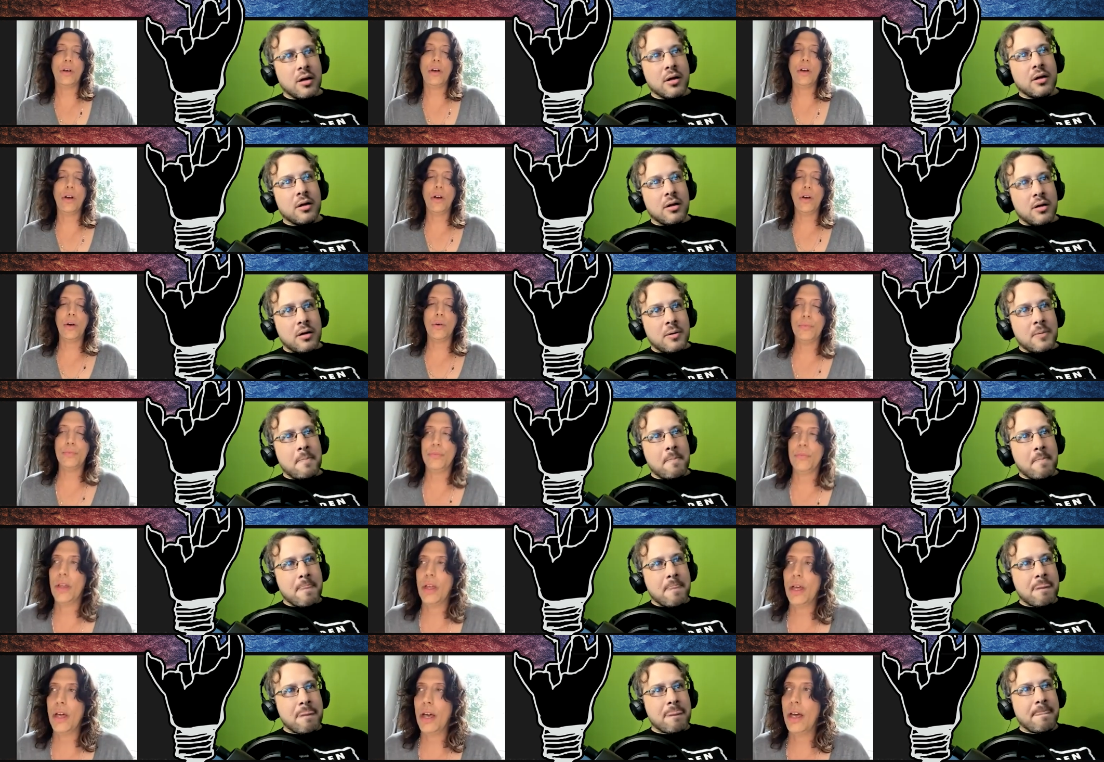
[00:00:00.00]
Speaker 1: Um,
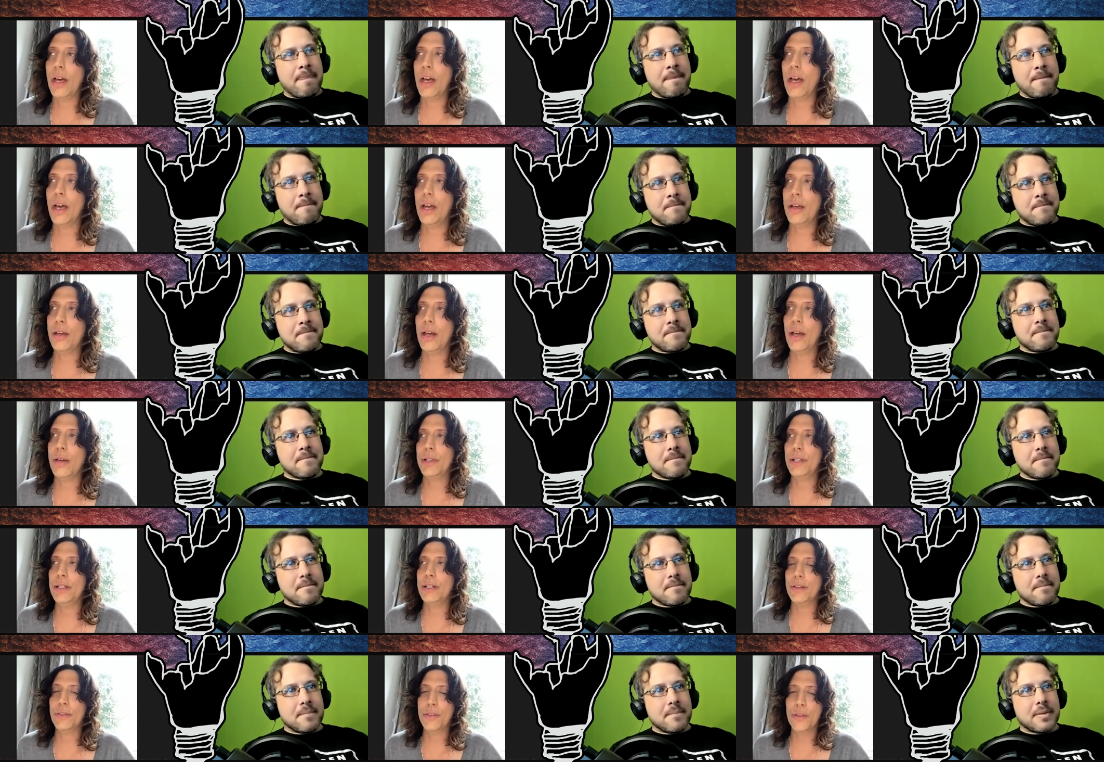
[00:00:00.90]
I
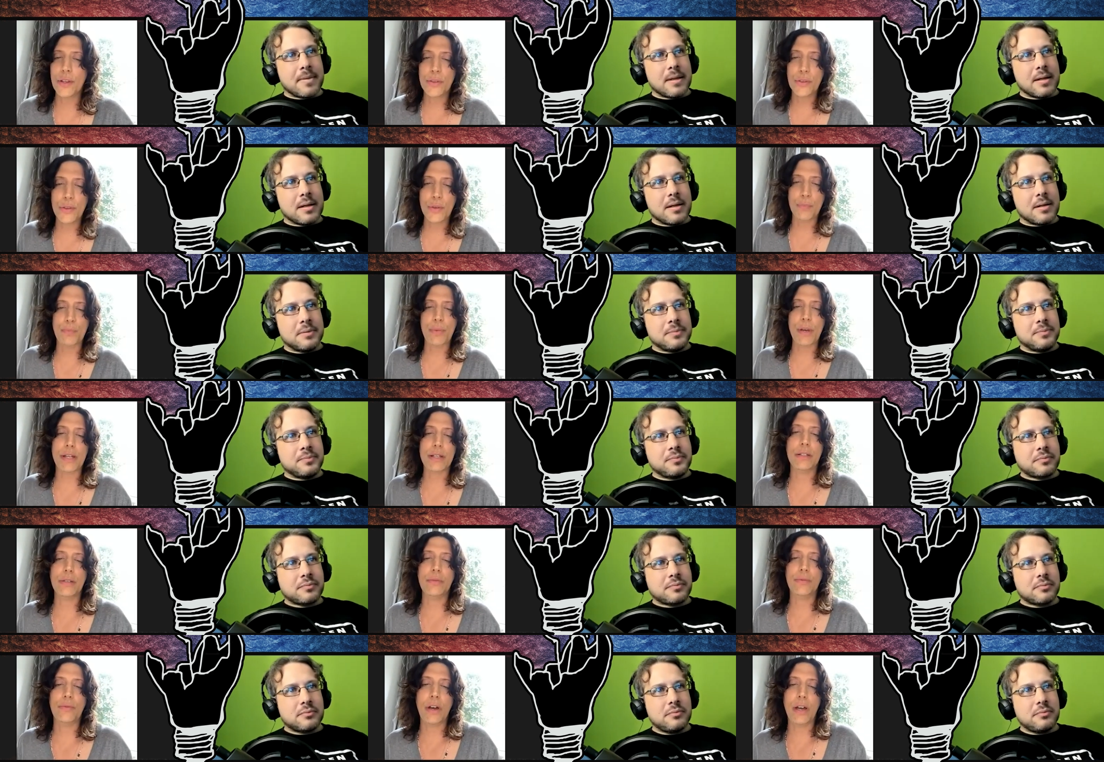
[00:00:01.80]
mean, I think the
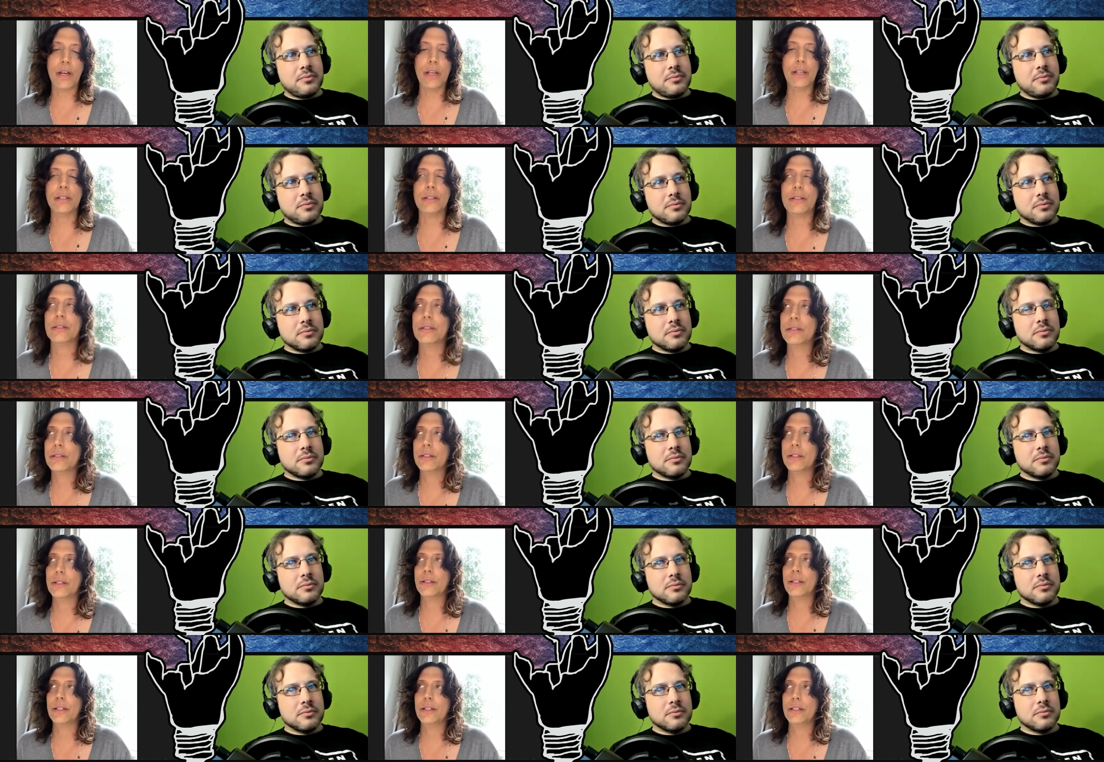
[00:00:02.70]
best advice
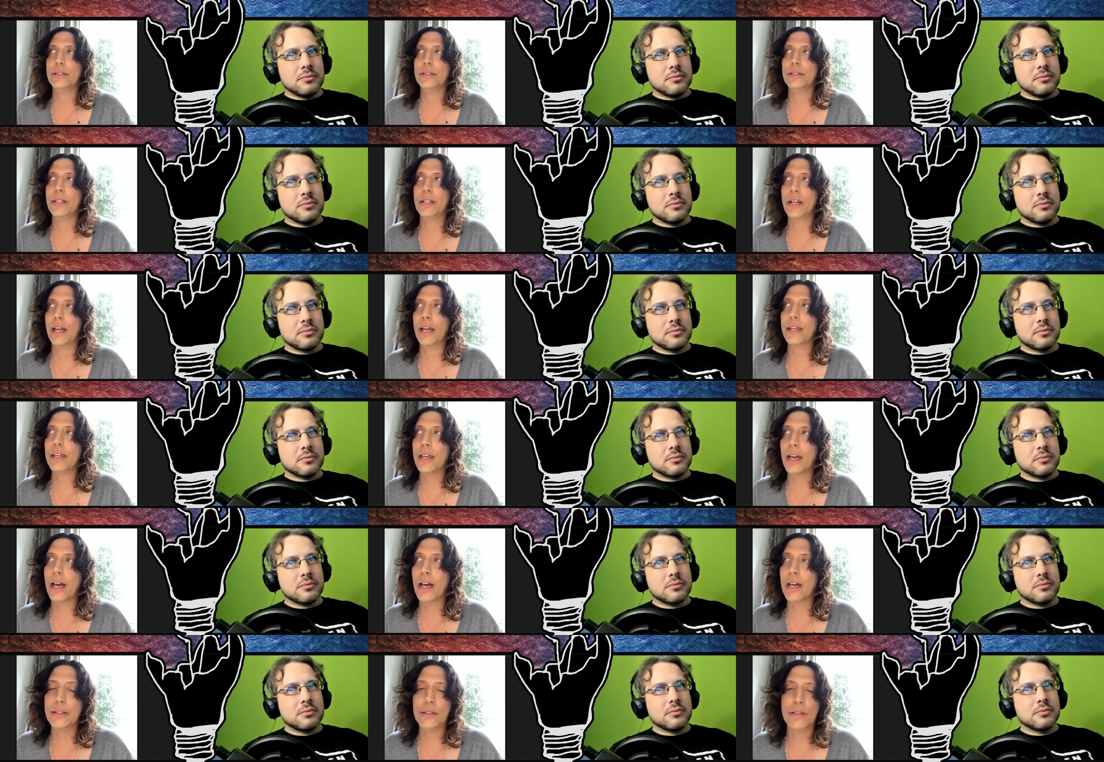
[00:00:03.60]
that that I
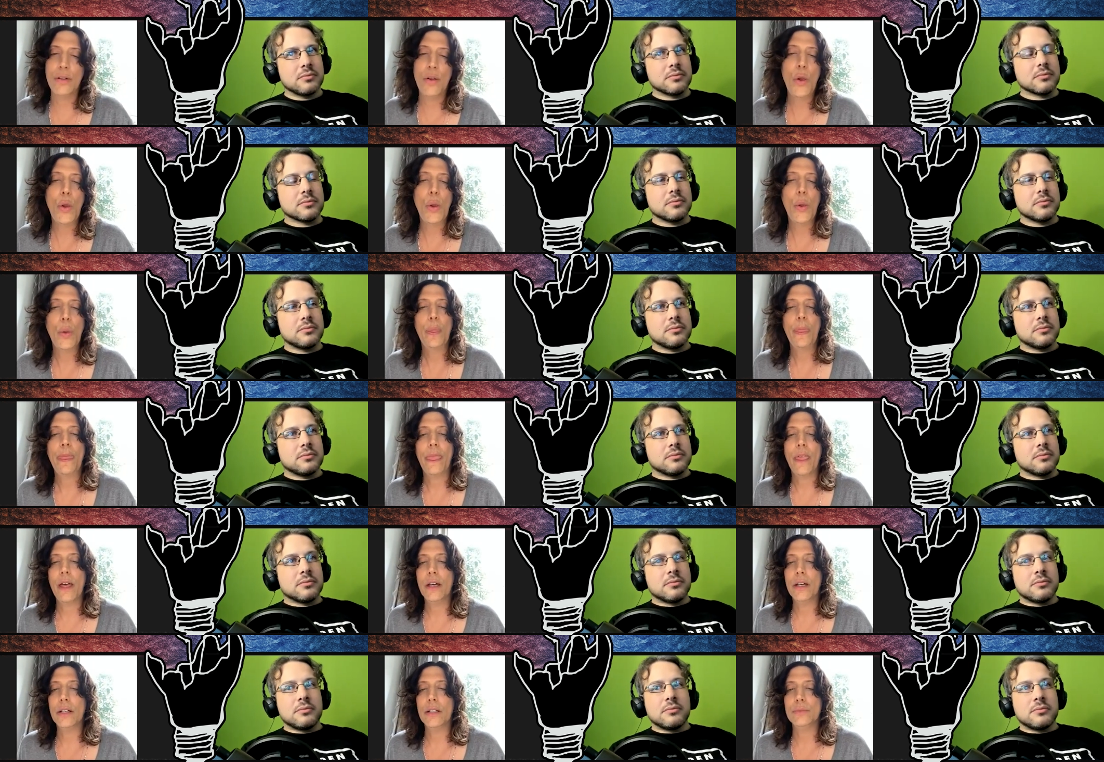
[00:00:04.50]
got
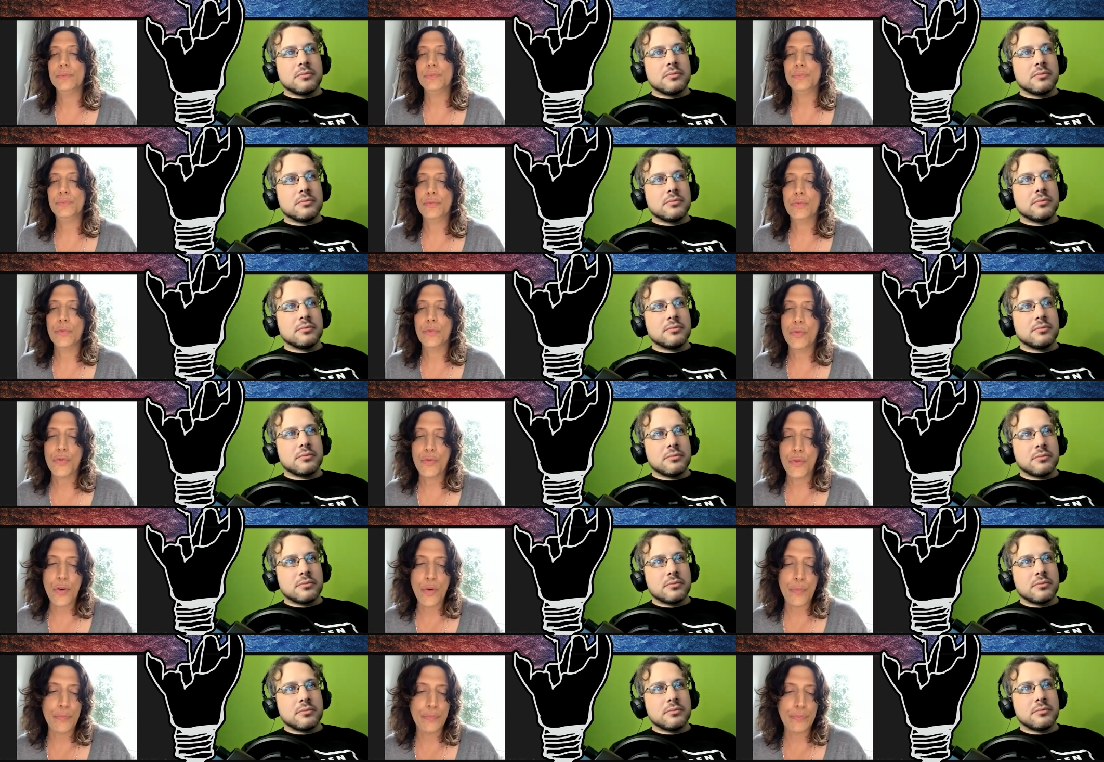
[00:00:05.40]
um,
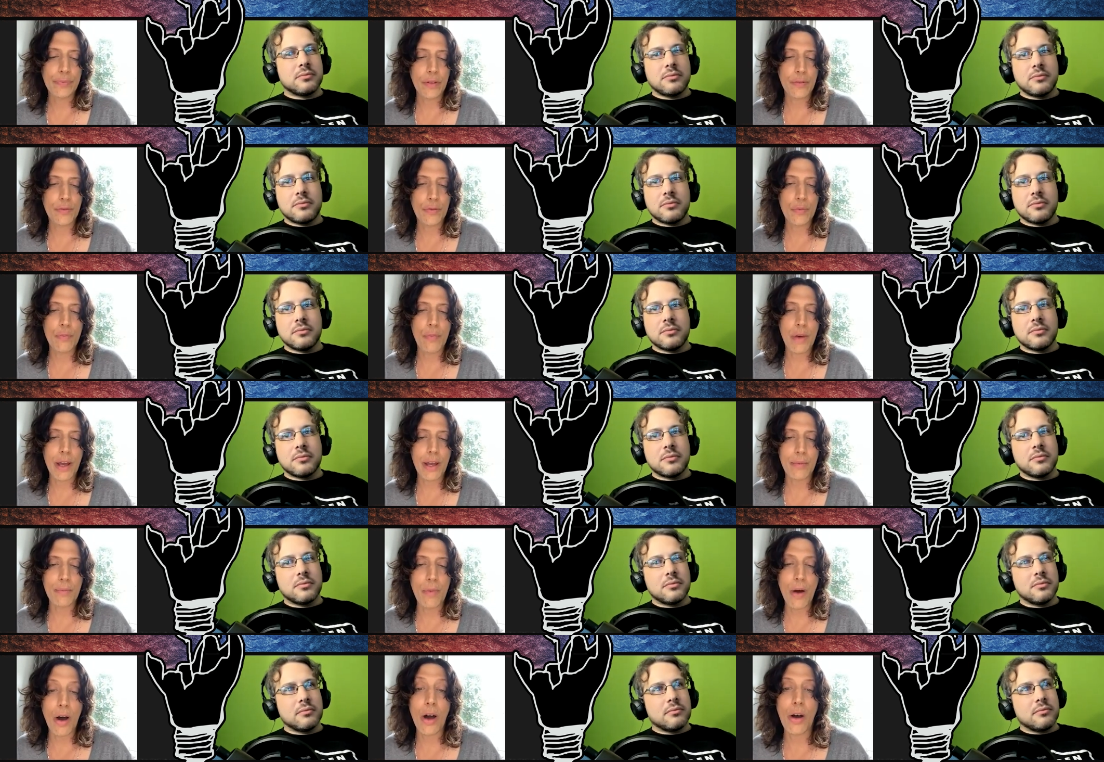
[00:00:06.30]
from from my
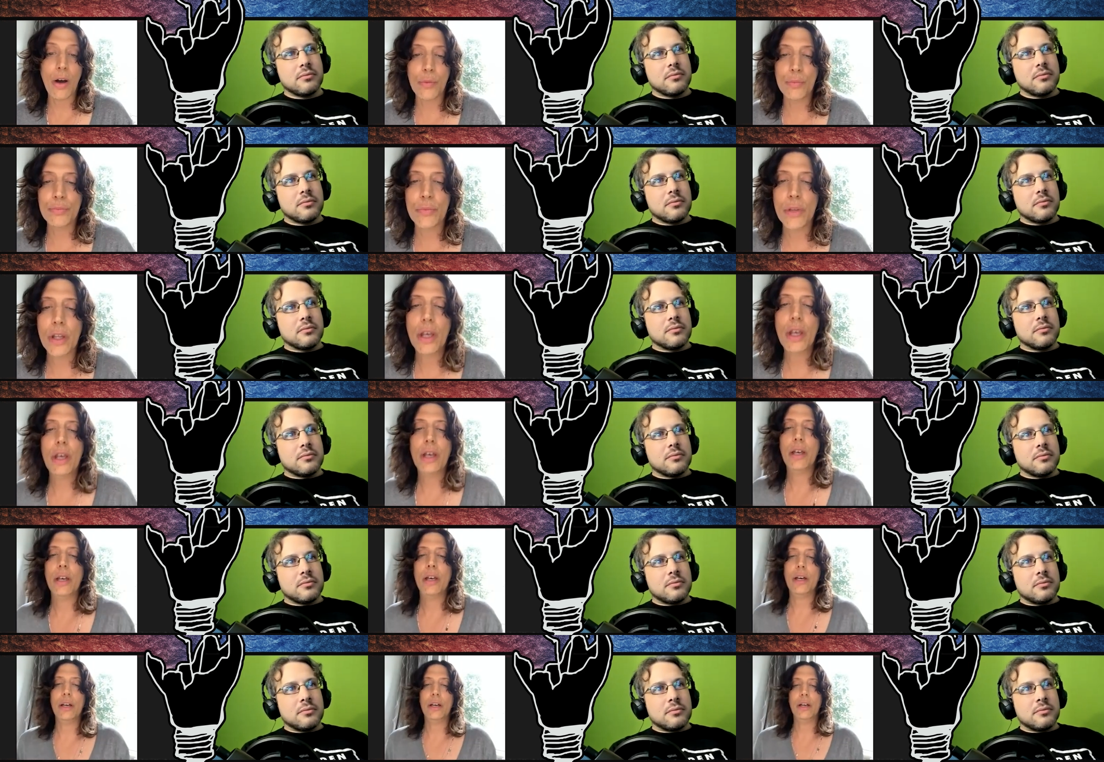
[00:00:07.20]
mom,
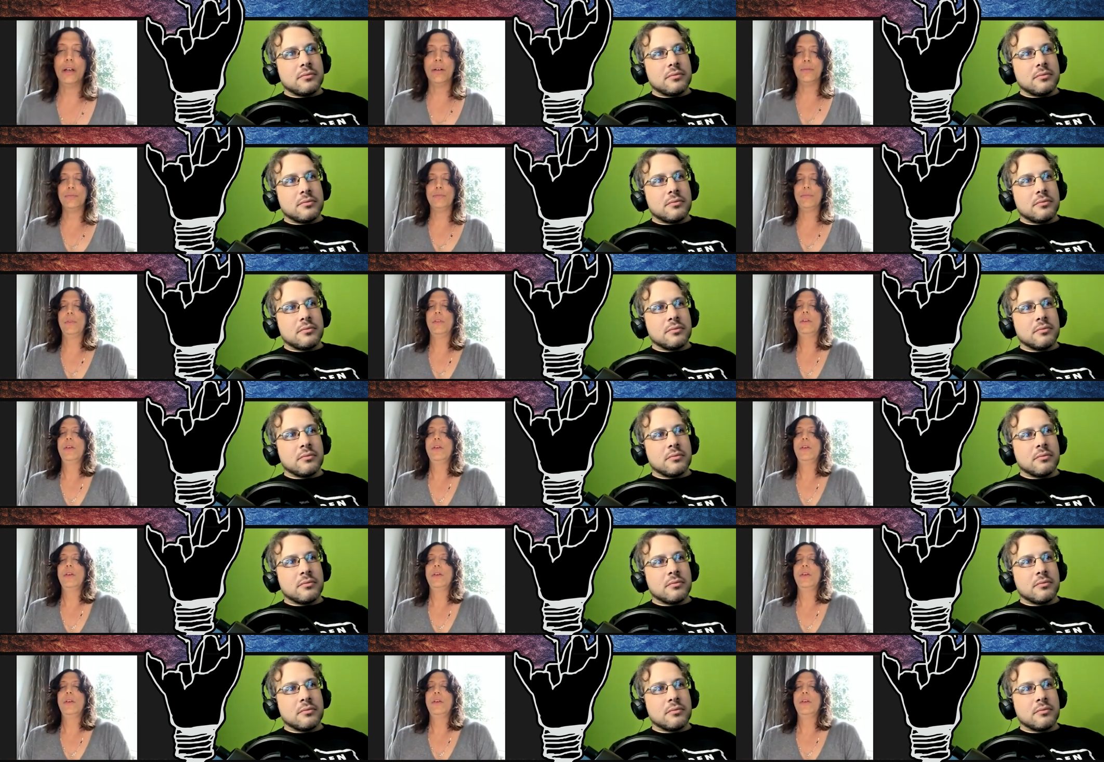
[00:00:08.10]
um,